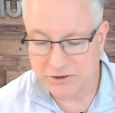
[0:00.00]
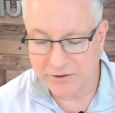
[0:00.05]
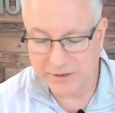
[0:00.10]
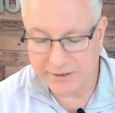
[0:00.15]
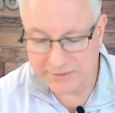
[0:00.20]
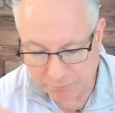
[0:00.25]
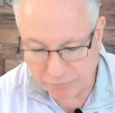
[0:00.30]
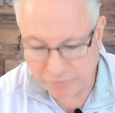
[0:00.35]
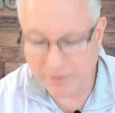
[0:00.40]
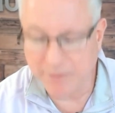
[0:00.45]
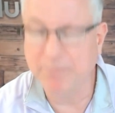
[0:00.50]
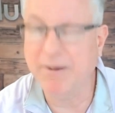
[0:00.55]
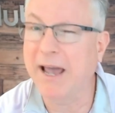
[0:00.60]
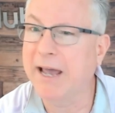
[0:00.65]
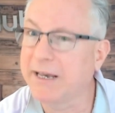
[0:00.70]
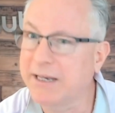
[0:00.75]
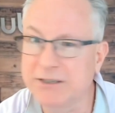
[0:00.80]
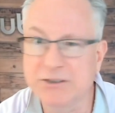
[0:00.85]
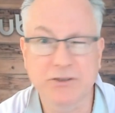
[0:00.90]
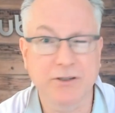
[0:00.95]
of these
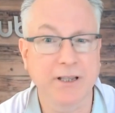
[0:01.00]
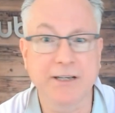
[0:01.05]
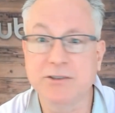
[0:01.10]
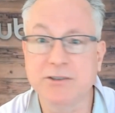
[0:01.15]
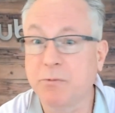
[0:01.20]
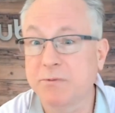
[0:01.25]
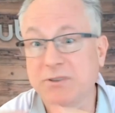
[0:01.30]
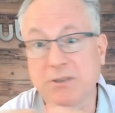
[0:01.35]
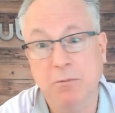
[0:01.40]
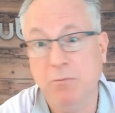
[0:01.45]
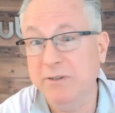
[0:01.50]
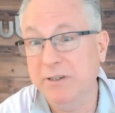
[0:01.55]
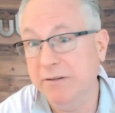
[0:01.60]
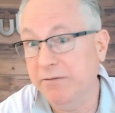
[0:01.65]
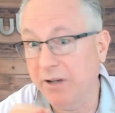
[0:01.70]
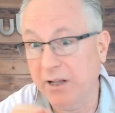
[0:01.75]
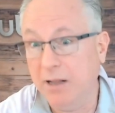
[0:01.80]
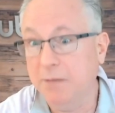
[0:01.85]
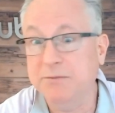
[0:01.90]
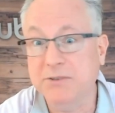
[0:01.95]
prepackaged things where someone
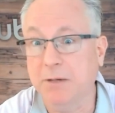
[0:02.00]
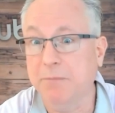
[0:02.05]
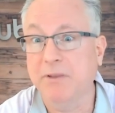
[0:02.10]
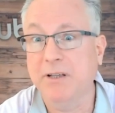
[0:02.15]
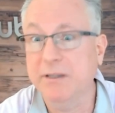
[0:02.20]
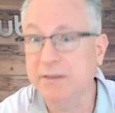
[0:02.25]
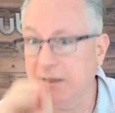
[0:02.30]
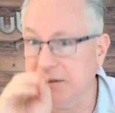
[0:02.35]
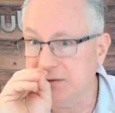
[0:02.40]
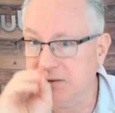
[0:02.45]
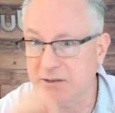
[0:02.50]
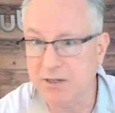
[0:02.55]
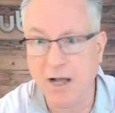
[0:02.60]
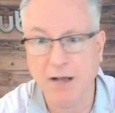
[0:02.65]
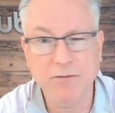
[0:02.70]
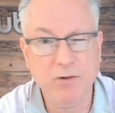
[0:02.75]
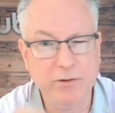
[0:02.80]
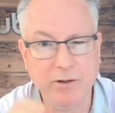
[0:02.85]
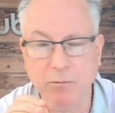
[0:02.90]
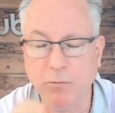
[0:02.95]
develops something that's
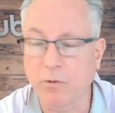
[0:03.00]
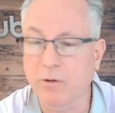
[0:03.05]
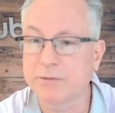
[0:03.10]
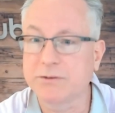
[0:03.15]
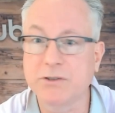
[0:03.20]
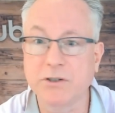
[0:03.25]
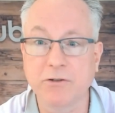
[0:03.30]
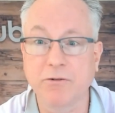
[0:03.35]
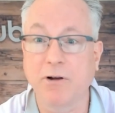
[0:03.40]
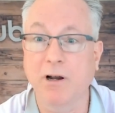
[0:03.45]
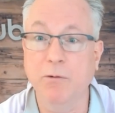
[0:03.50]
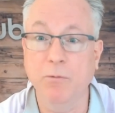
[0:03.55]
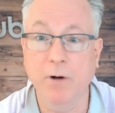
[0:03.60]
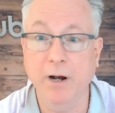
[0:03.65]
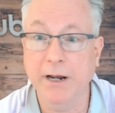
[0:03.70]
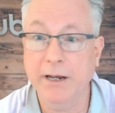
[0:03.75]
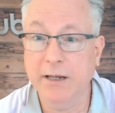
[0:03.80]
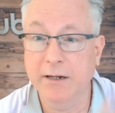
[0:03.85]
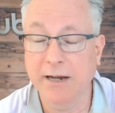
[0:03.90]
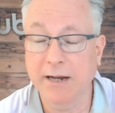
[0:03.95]
novel, that works in a great
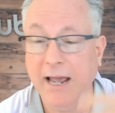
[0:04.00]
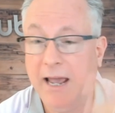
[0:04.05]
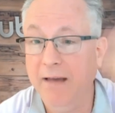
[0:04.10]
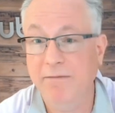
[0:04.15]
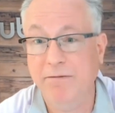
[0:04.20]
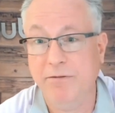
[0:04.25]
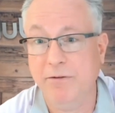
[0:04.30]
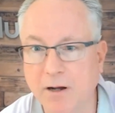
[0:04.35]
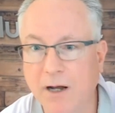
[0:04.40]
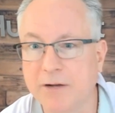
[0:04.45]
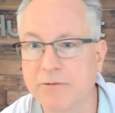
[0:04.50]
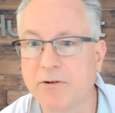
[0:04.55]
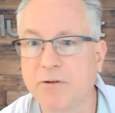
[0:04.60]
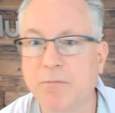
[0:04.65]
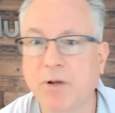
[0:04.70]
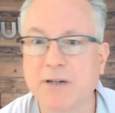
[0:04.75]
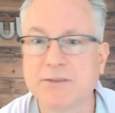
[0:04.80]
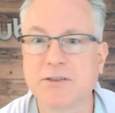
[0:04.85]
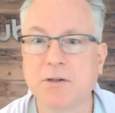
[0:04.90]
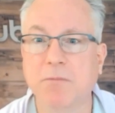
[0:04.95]
way, and hey, for
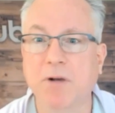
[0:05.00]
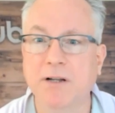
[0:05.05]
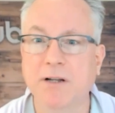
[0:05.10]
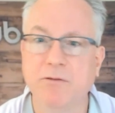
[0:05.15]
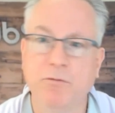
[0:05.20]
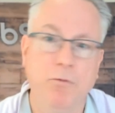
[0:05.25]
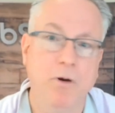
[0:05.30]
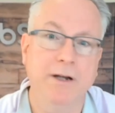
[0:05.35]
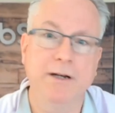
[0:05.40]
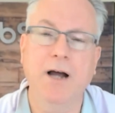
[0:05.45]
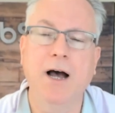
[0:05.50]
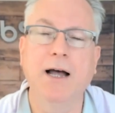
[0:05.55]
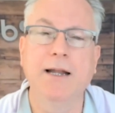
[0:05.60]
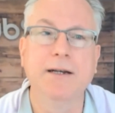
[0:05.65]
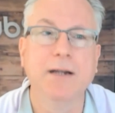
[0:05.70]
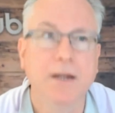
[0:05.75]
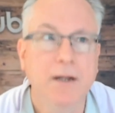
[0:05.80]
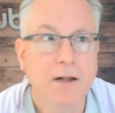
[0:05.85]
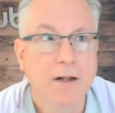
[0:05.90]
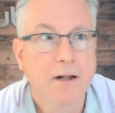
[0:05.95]
$100 a month, why not?
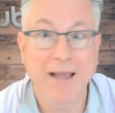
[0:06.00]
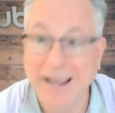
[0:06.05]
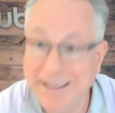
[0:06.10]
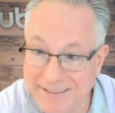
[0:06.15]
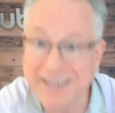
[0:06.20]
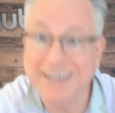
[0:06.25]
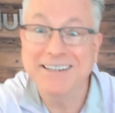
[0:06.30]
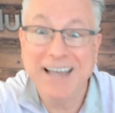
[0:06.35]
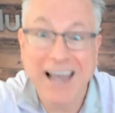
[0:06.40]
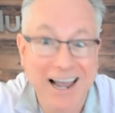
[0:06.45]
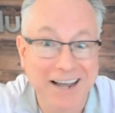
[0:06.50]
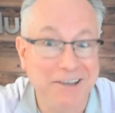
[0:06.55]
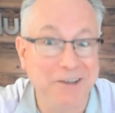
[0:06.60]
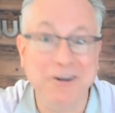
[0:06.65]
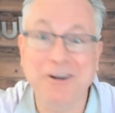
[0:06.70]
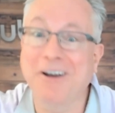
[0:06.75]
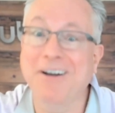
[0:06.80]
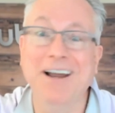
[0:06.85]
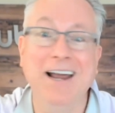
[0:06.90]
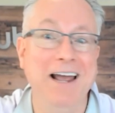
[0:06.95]
And then, you're
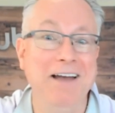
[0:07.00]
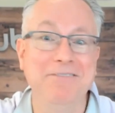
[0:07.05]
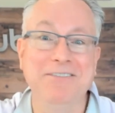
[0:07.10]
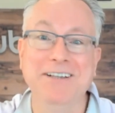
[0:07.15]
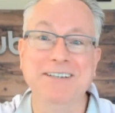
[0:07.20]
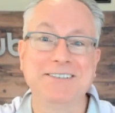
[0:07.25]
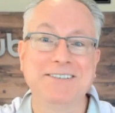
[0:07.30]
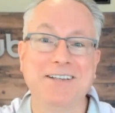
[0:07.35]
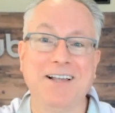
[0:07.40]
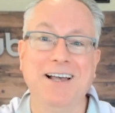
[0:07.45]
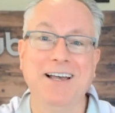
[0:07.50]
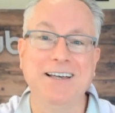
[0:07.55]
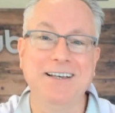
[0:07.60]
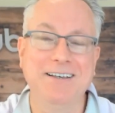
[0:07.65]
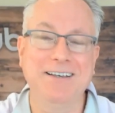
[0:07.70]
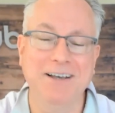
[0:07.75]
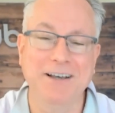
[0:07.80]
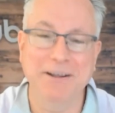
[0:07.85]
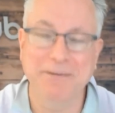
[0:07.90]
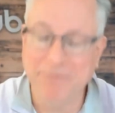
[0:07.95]
going to have this,
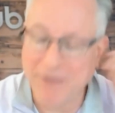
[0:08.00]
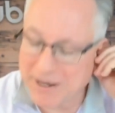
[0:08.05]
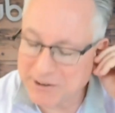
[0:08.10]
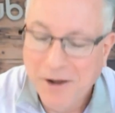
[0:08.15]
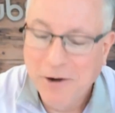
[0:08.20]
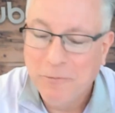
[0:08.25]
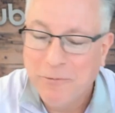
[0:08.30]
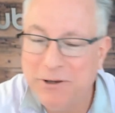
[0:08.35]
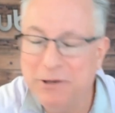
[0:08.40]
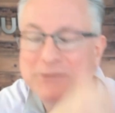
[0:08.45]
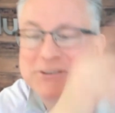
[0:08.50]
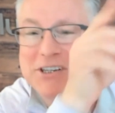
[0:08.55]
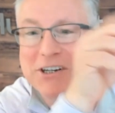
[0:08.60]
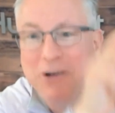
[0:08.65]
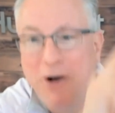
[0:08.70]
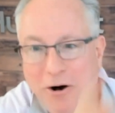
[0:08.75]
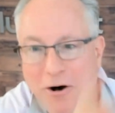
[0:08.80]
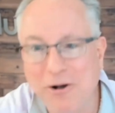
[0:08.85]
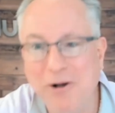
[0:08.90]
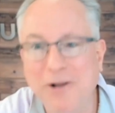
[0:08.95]
in fact, we used to
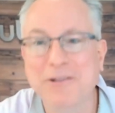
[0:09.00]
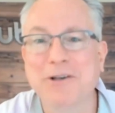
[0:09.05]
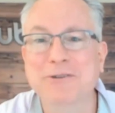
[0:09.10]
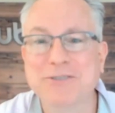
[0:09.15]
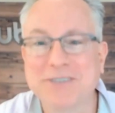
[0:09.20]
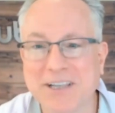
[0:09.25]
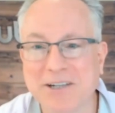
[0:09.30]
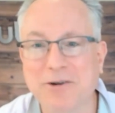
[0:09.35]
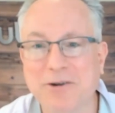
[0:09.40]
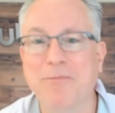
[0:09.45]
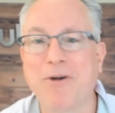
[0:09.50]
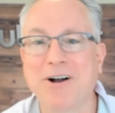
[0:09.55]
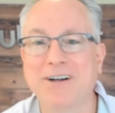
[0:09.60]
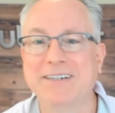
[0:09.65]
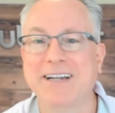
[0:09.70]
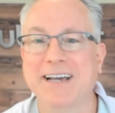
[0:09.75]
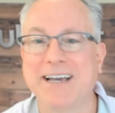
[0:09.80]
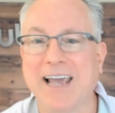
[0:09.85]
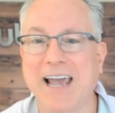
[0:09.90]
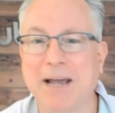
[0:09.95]
call all those little
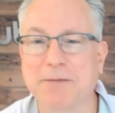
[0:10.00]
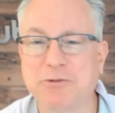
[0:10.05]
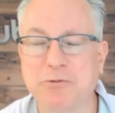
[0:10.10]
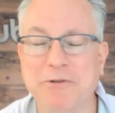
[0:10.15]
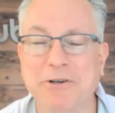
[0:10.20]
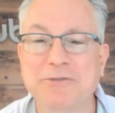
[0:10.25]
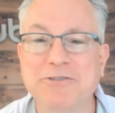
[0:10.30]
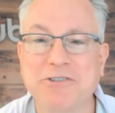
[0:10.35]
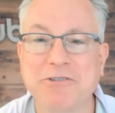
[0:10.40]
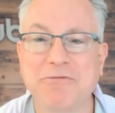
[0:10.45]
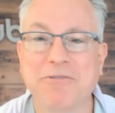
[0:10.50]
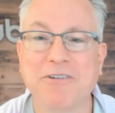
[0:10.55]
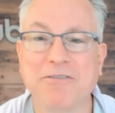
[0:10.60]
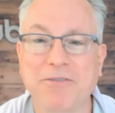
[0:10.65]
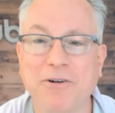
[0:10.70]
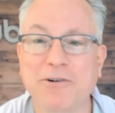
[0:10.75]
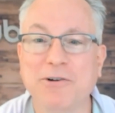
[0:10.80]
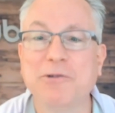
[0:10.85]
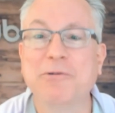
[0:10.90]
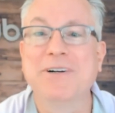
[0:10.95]
MarTech apps, we used to
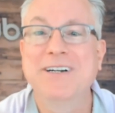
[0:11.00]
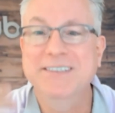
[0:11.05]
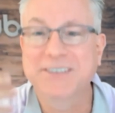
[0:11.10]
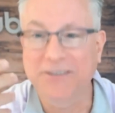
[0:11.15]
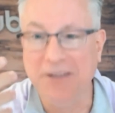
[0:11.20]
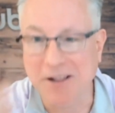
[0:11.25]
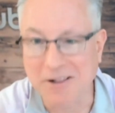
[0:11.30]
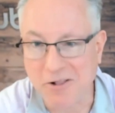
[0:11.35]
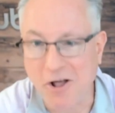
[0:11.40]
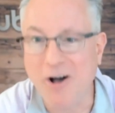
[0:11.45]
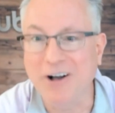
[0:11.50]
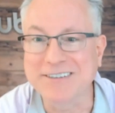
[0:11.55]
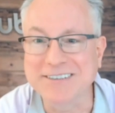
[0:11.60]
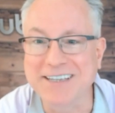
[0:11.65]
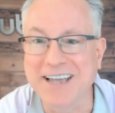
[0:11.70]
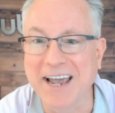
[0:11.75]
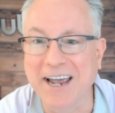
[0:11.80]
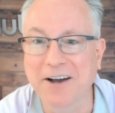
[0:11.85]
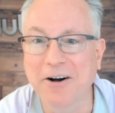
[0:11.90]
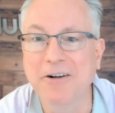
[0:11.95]
refer to it as the long
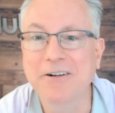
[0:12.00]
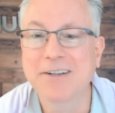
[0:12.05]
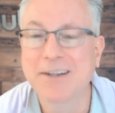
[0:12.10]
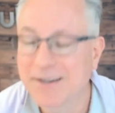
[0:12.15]
tail.